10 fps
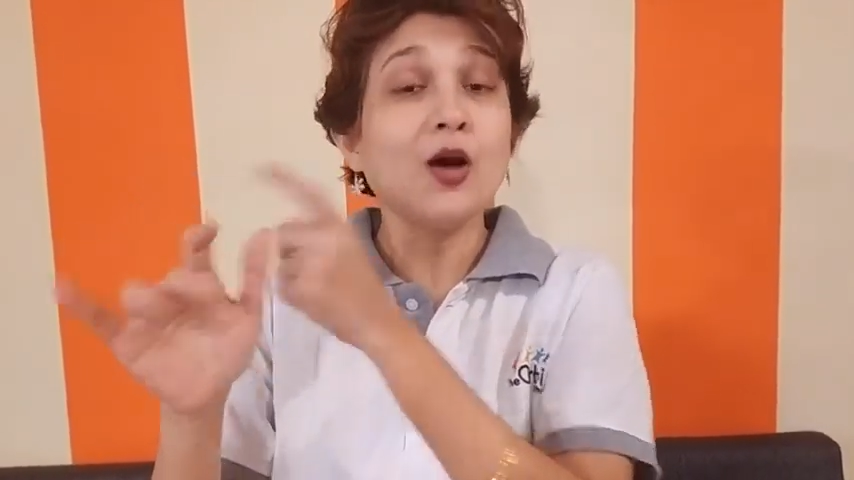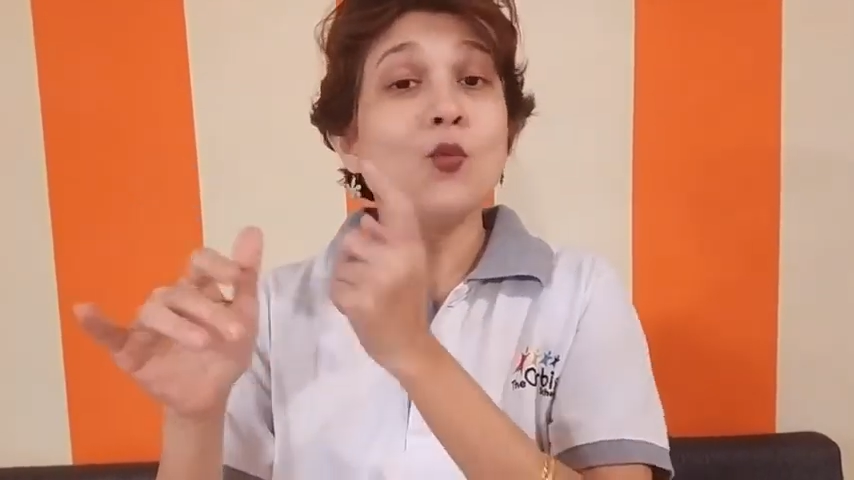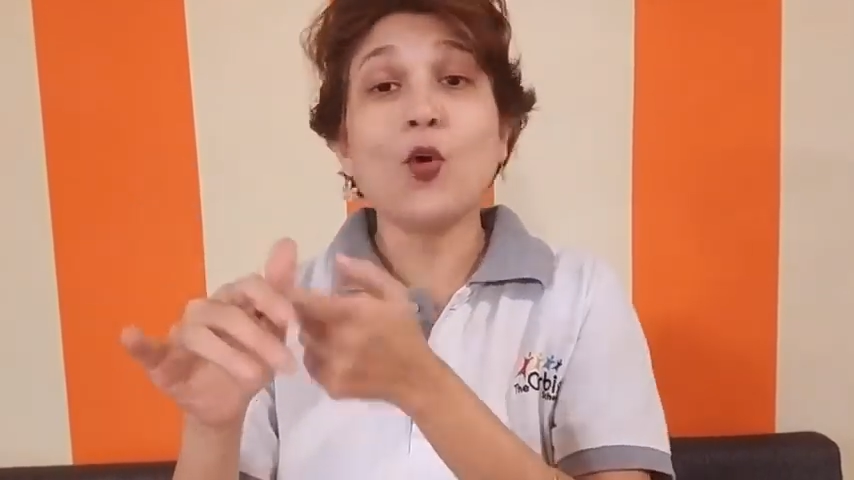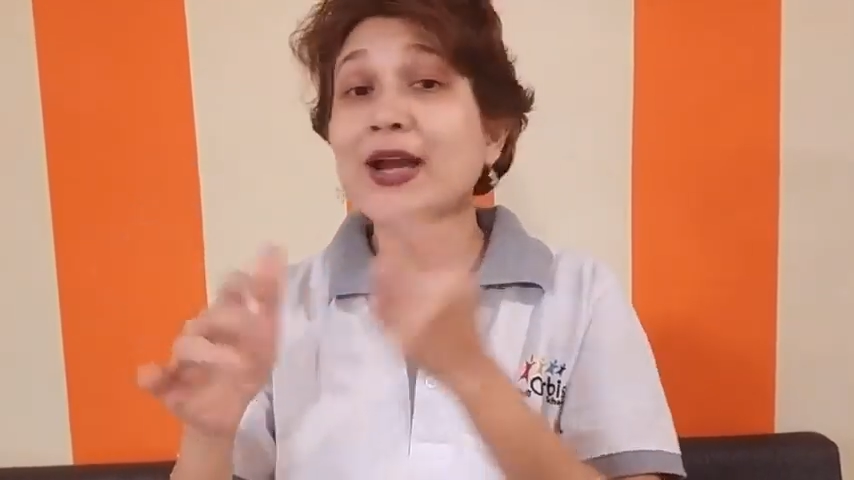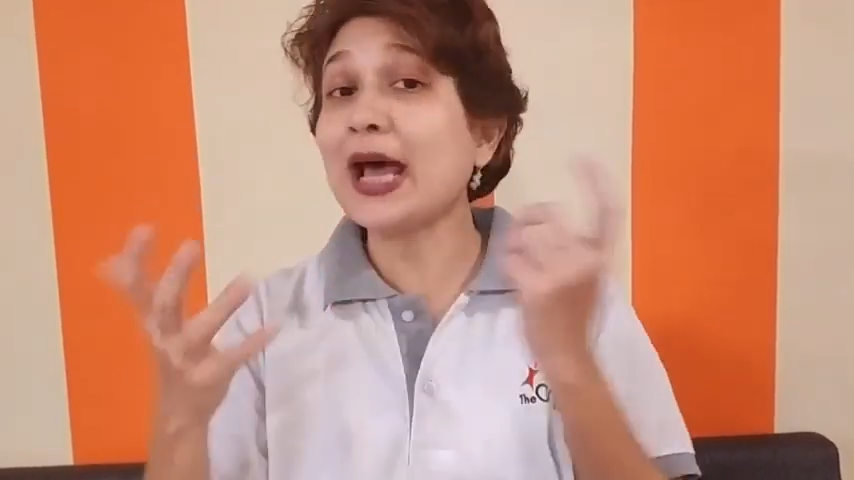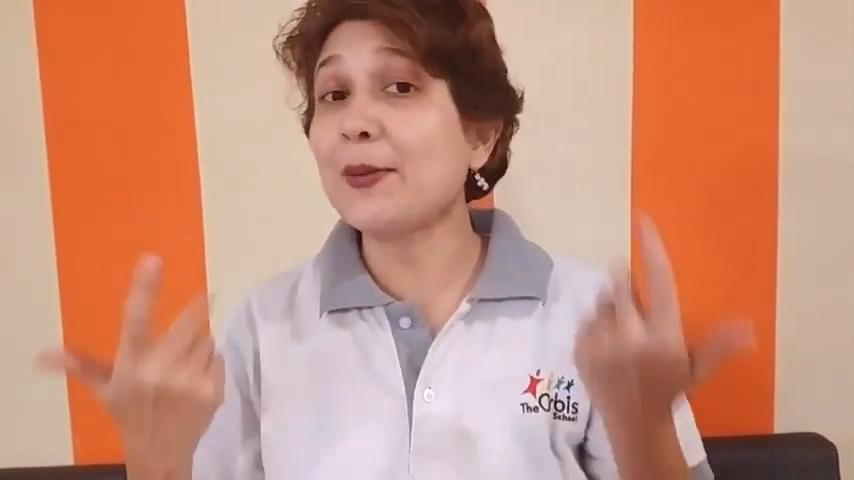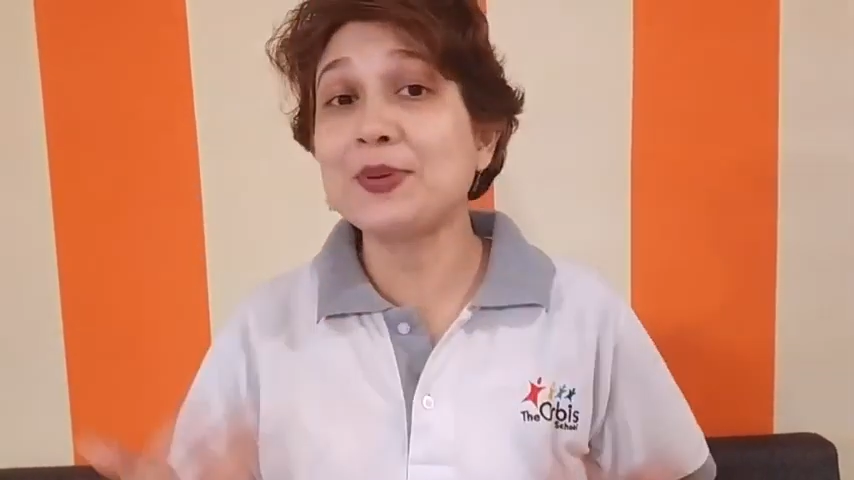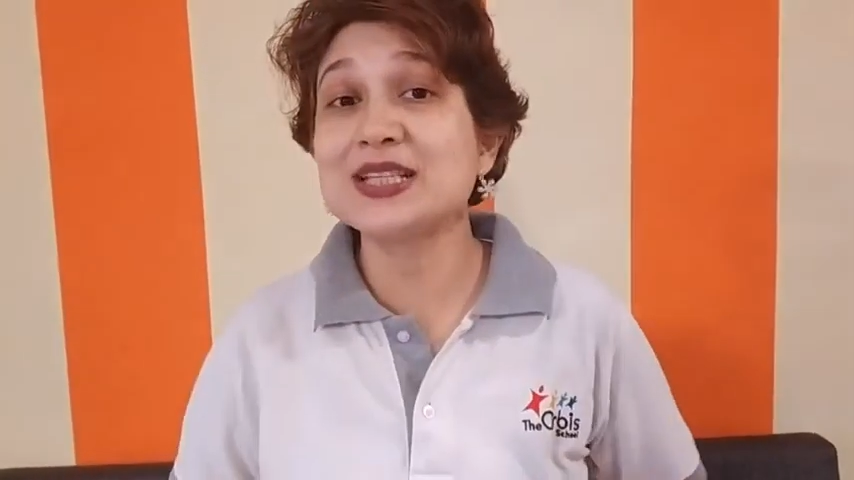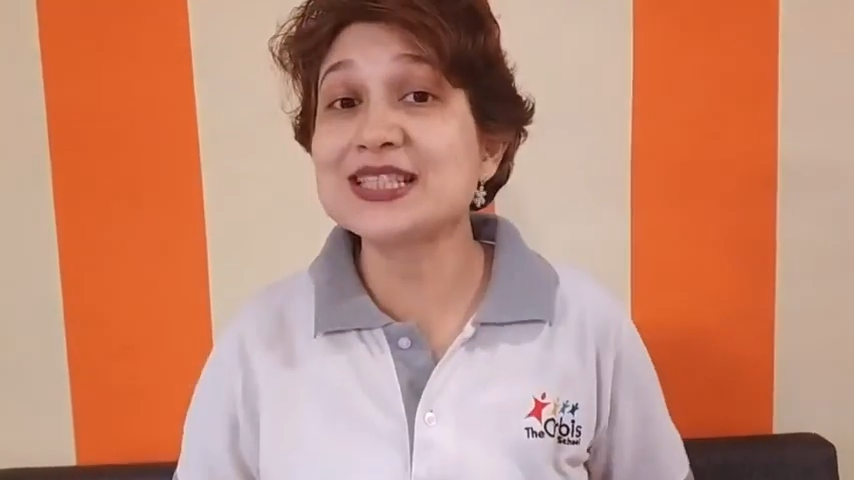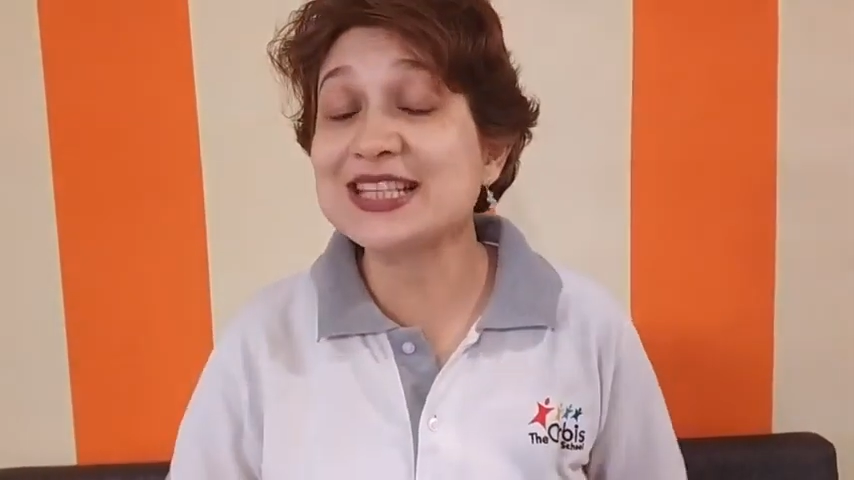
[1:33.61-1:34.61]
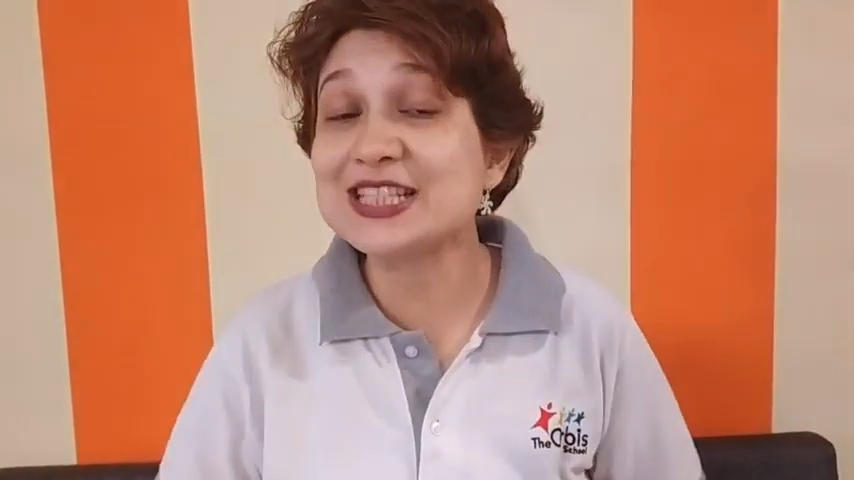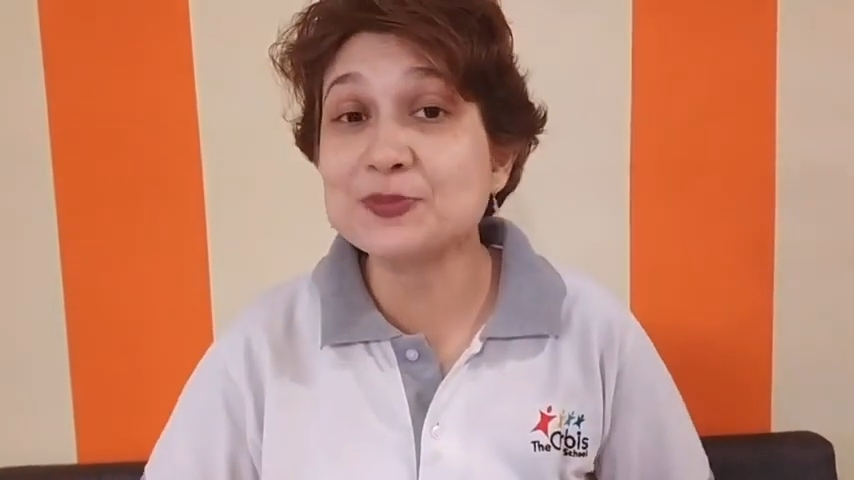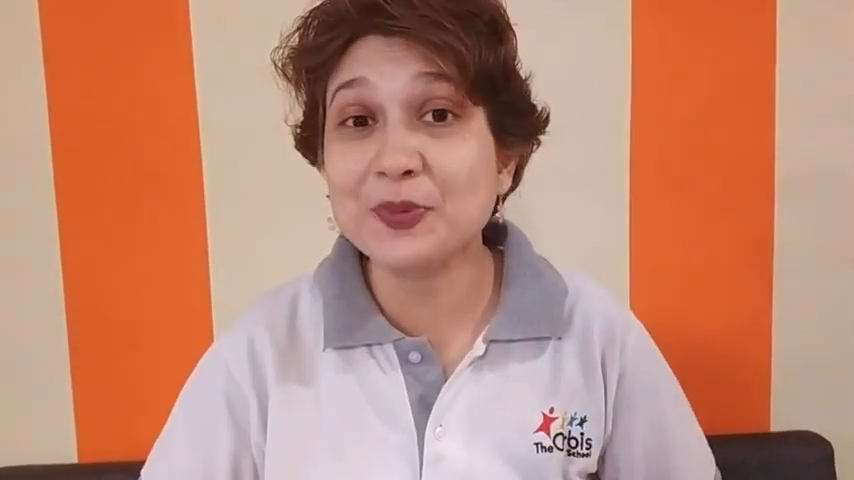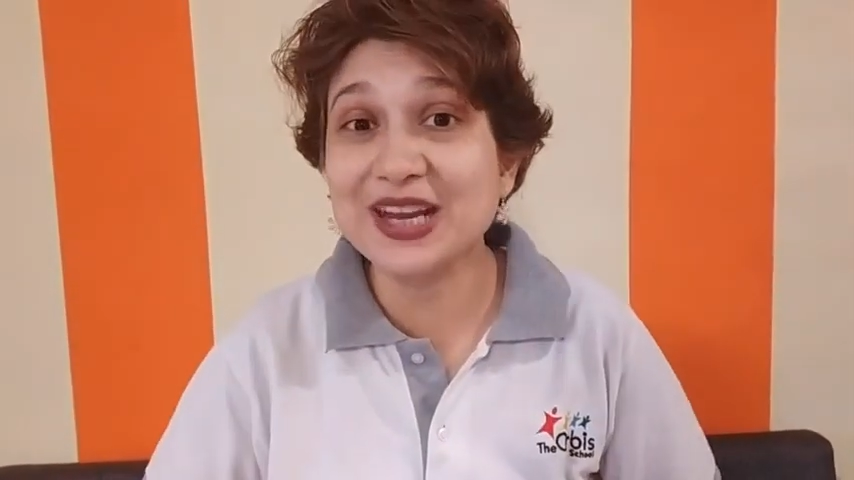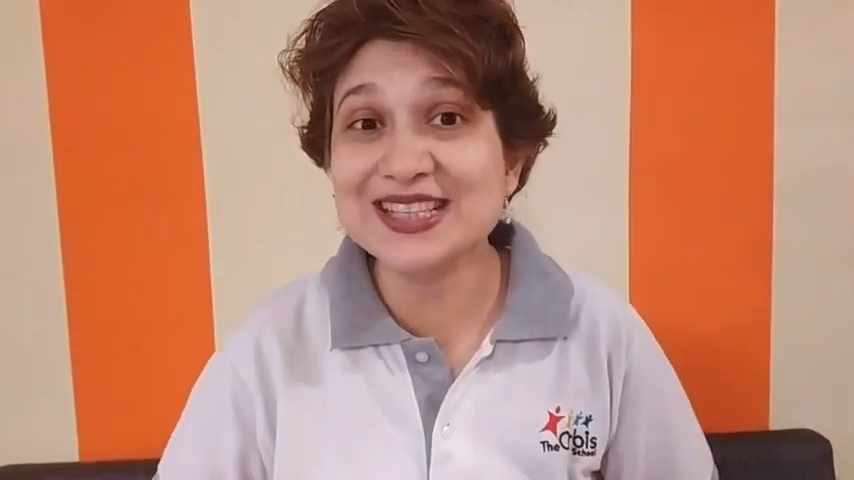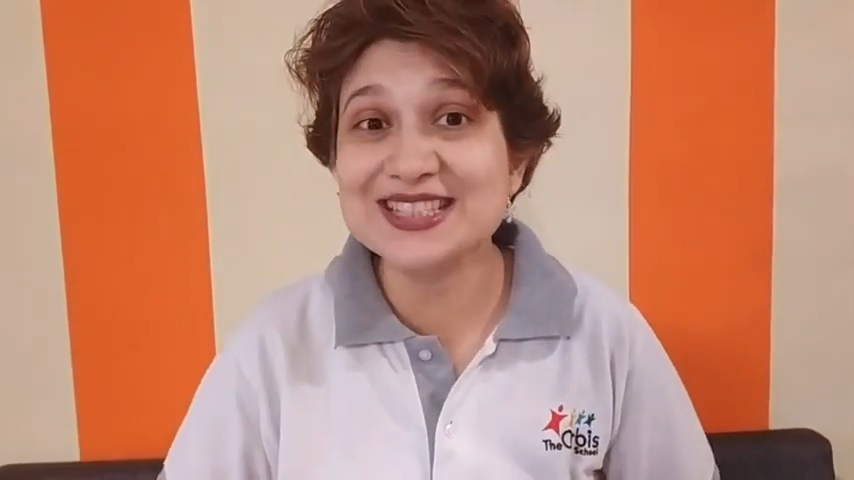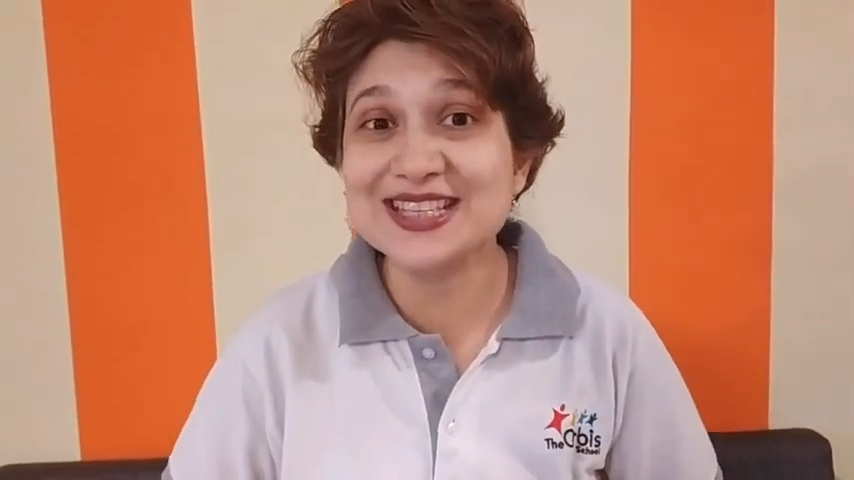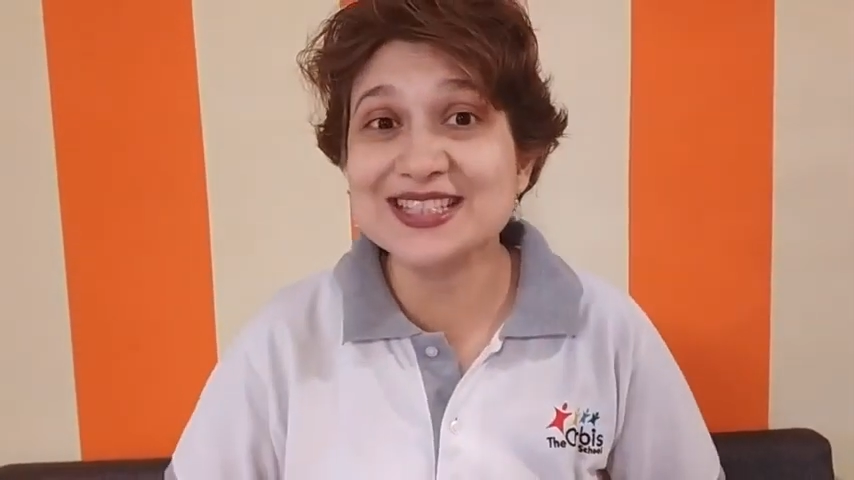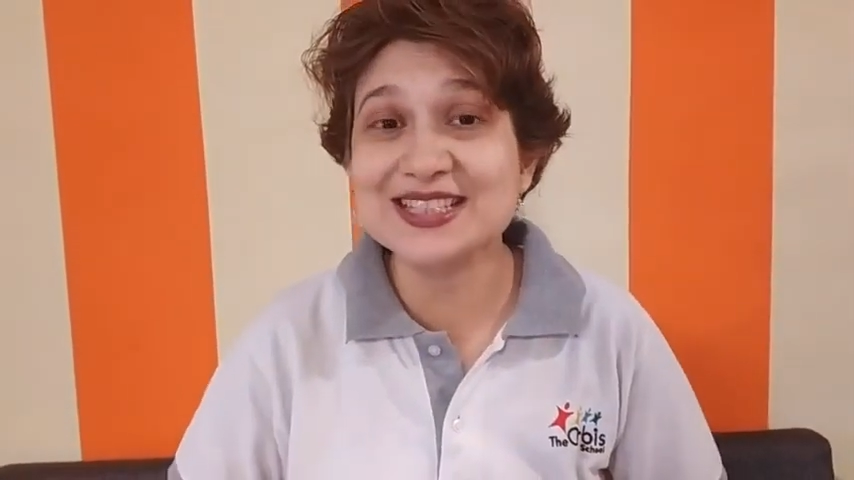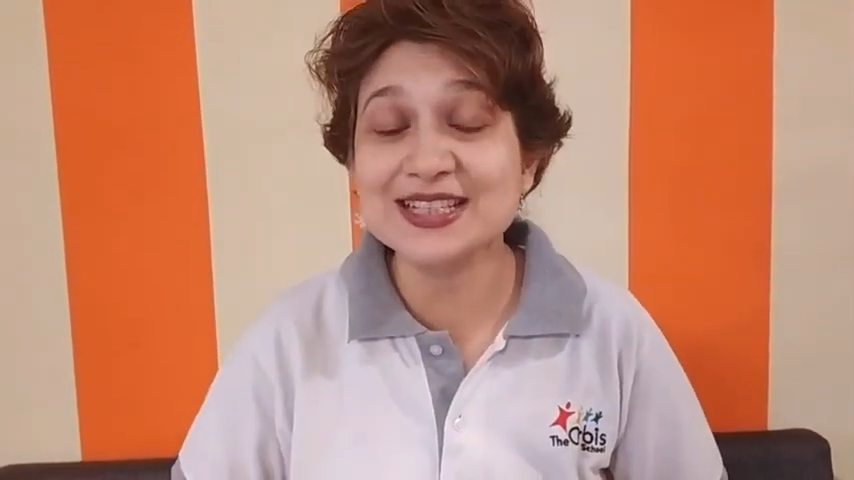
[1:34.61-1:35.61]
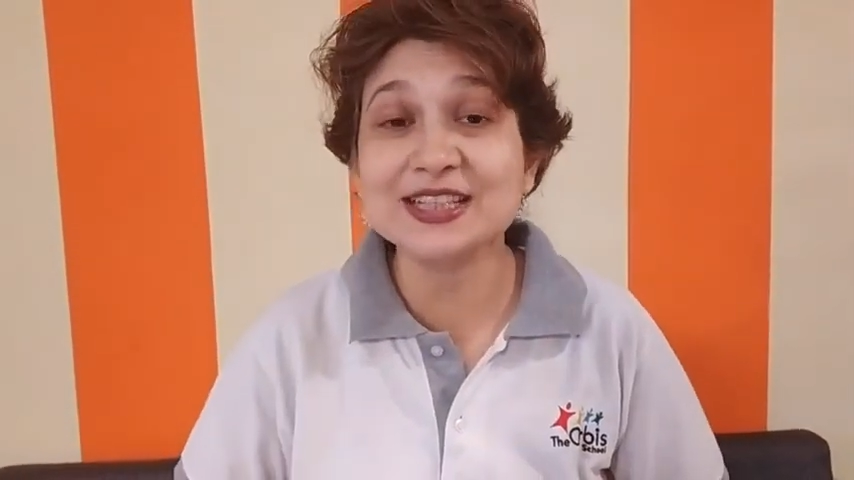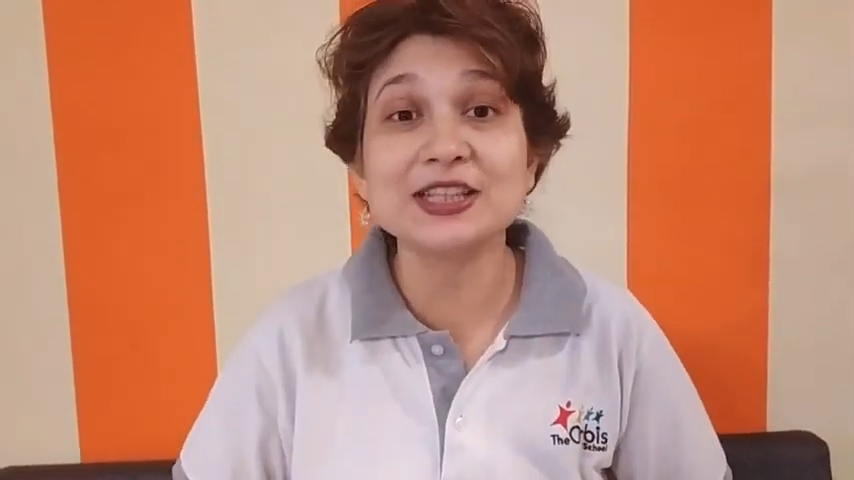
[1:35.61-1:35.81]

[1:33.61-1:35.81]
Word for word: What happens in spring season?